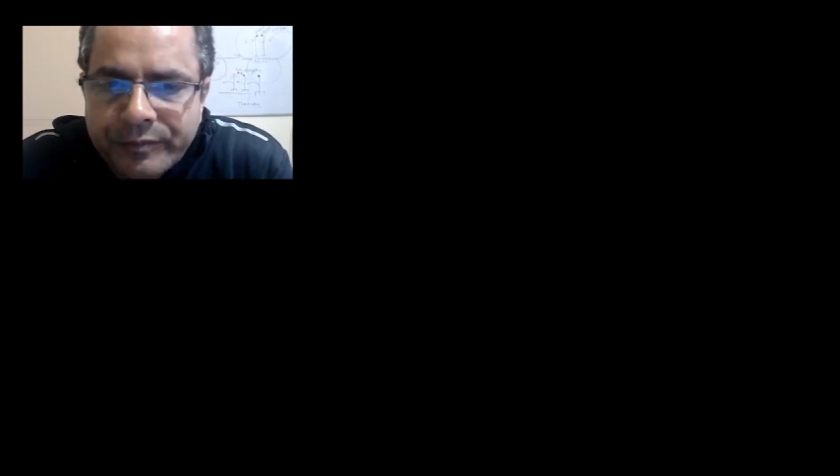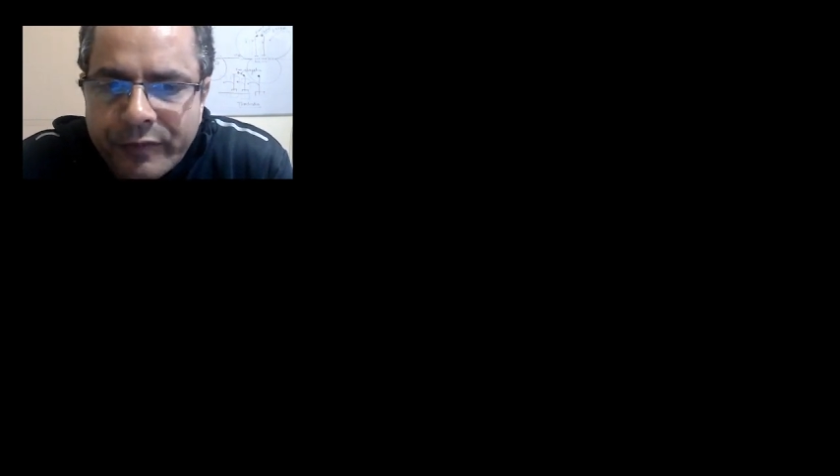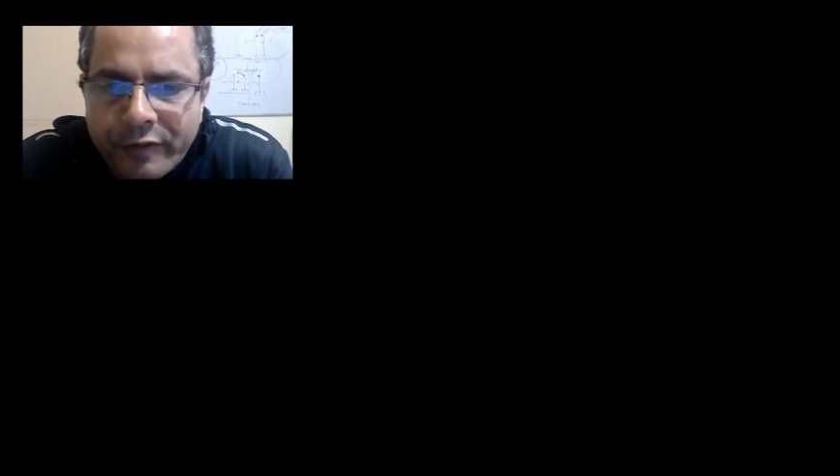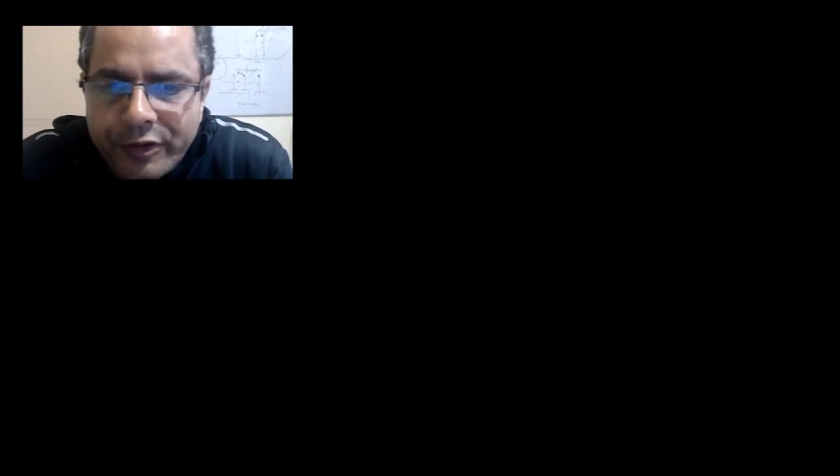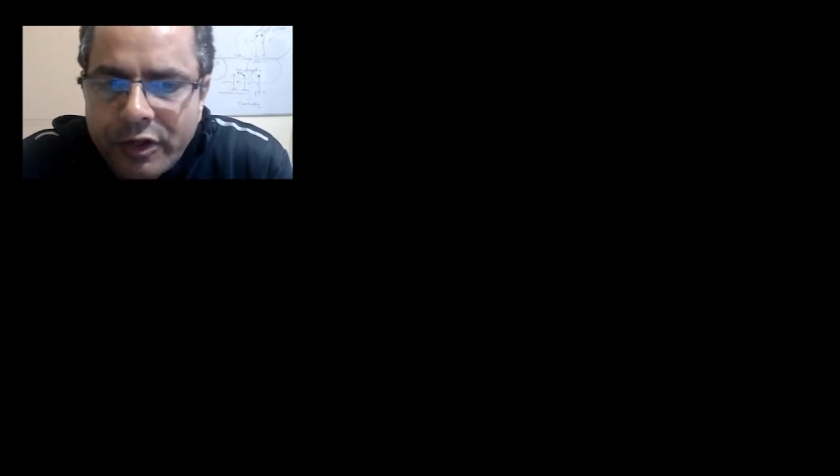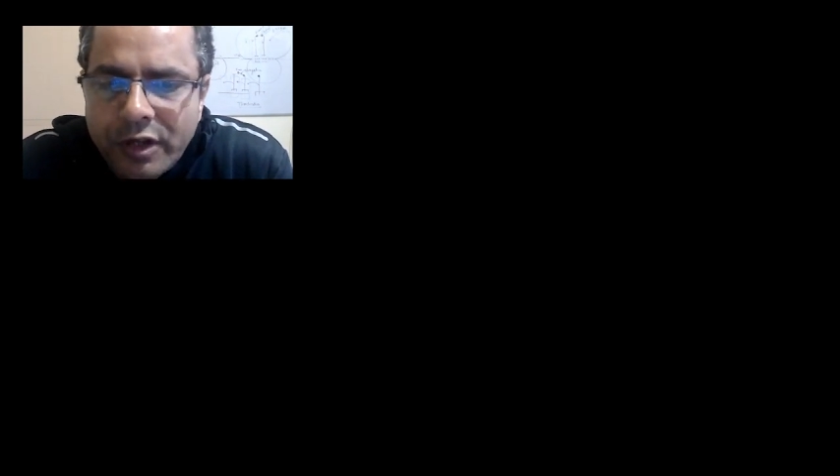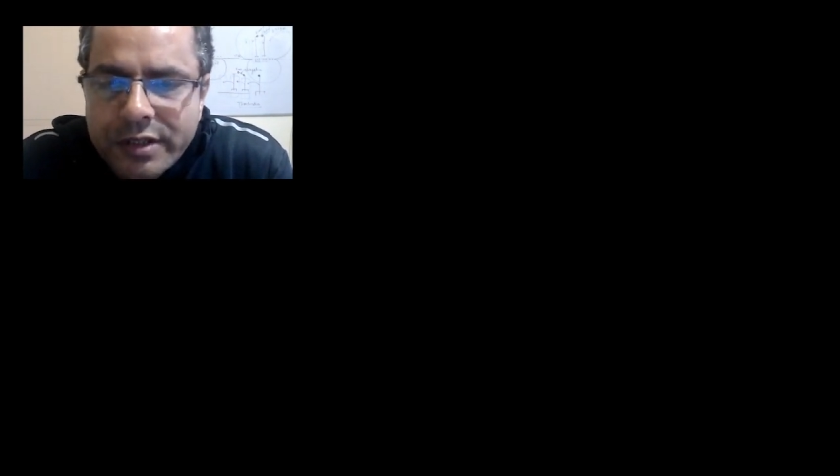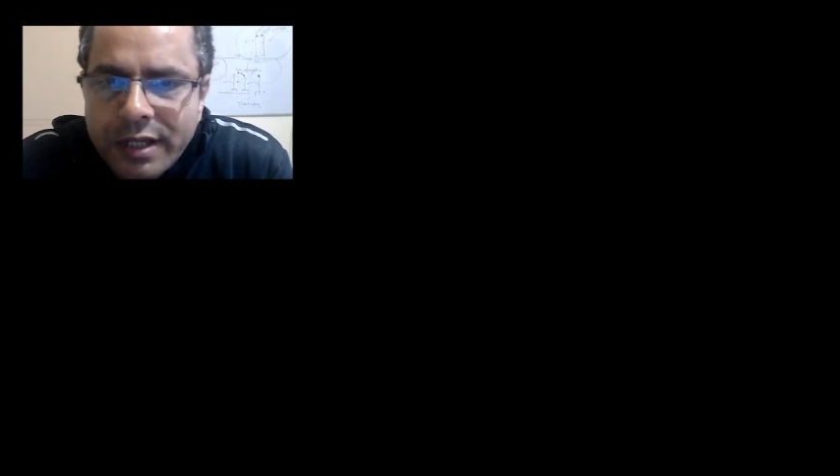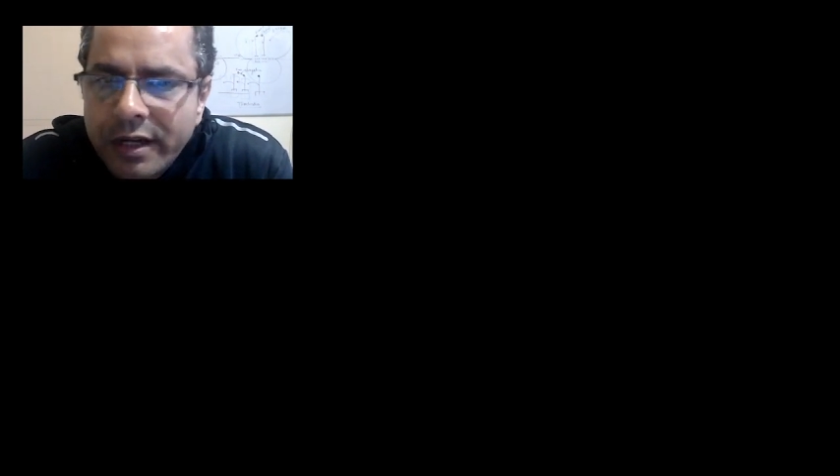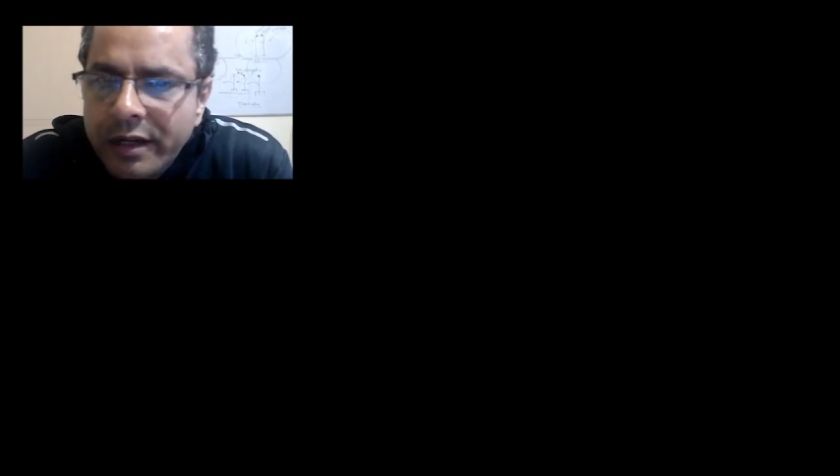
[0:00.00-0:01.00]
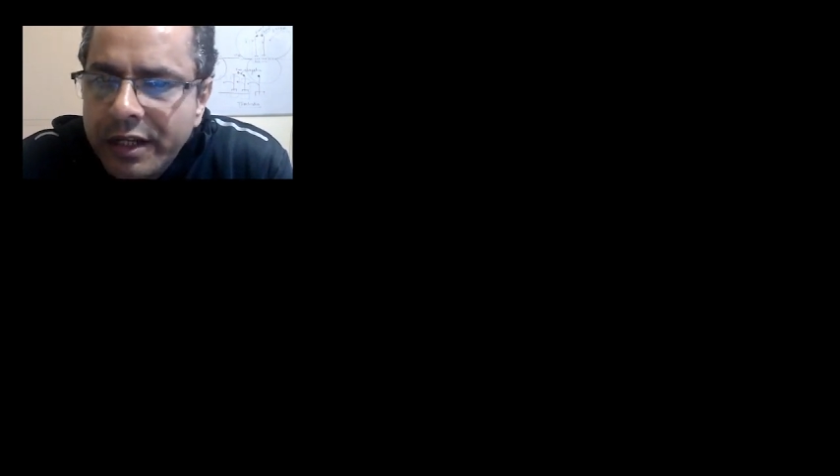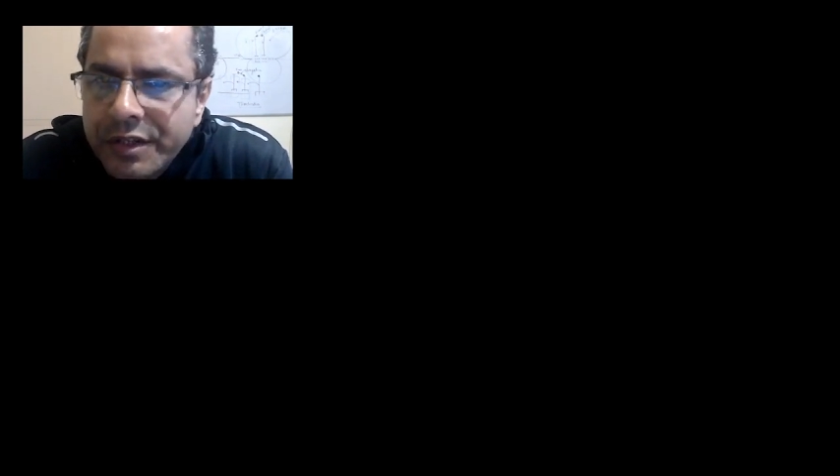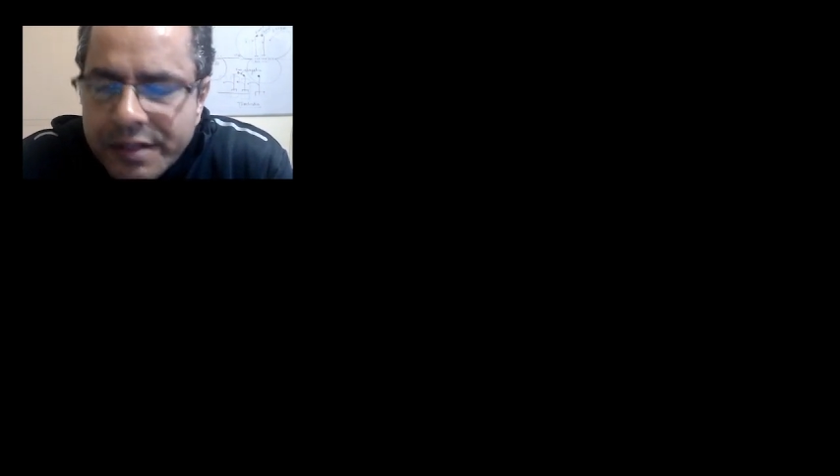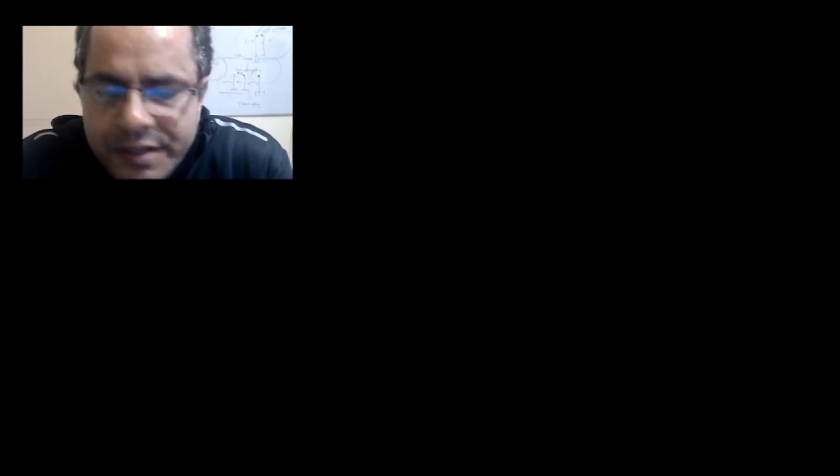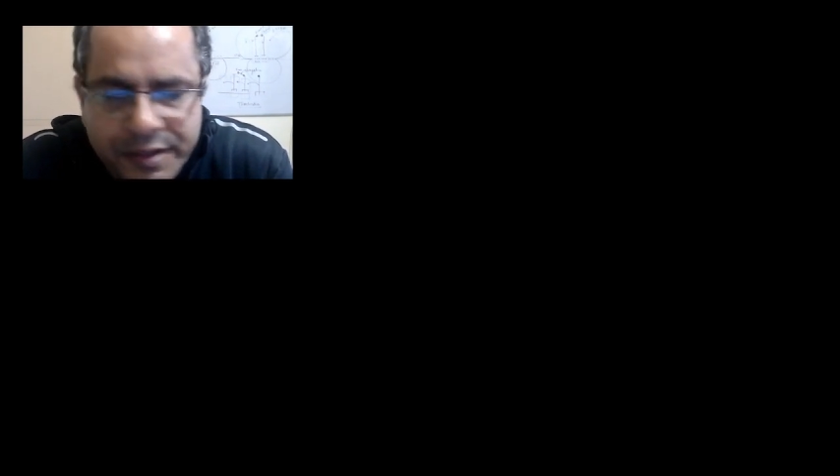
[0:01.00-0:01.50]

physiological conditions.